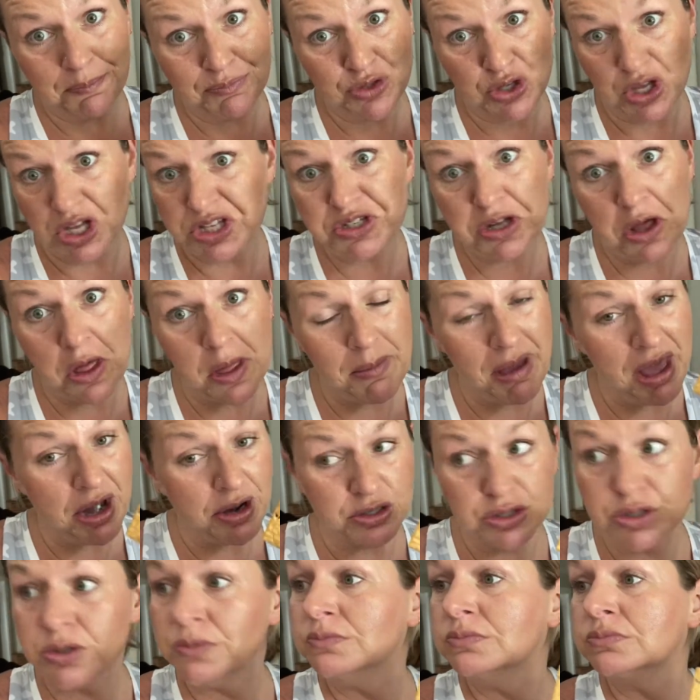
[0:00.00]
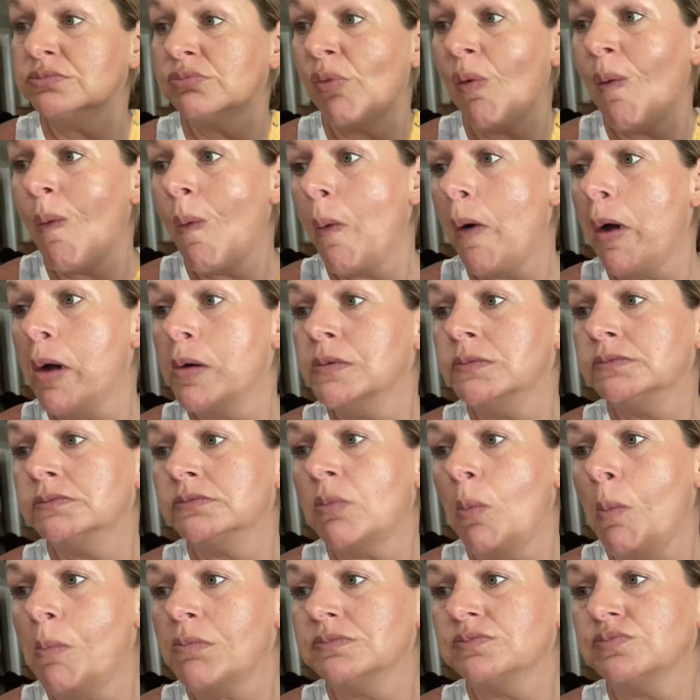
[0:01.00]
So that's all that matters.
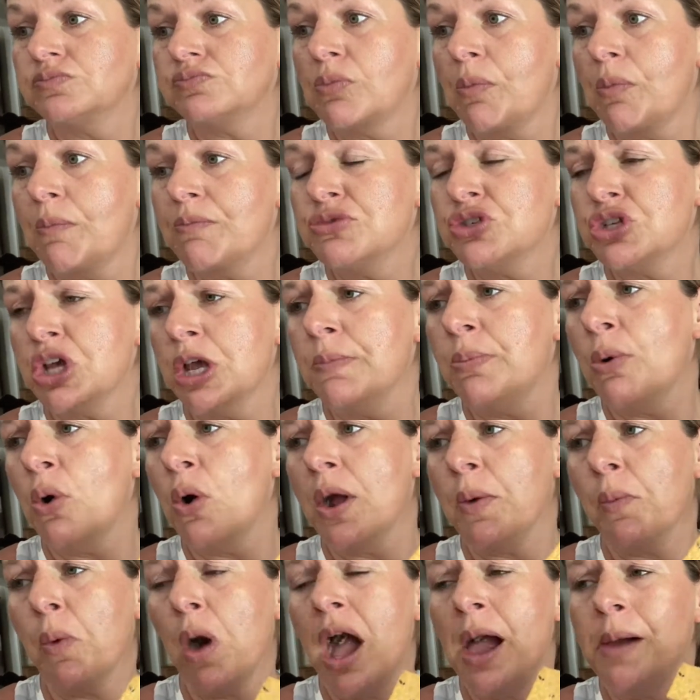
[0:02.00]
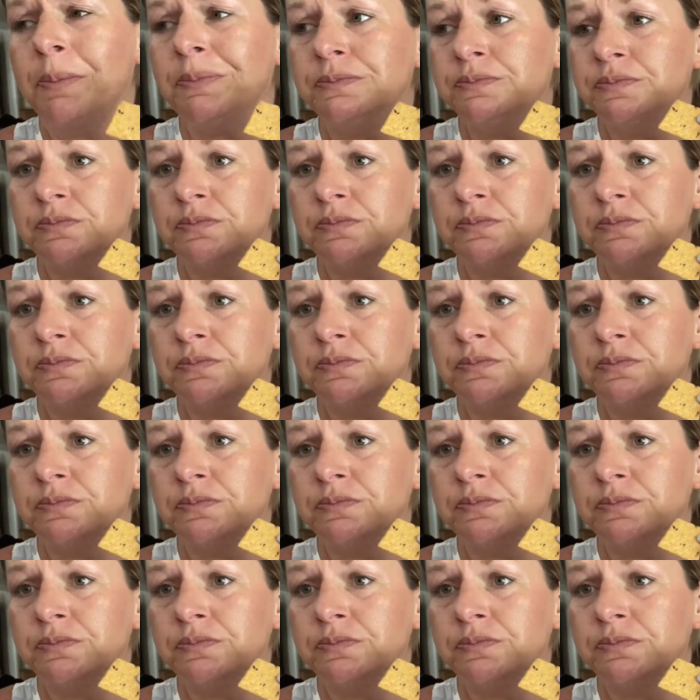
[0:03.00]
Two point what?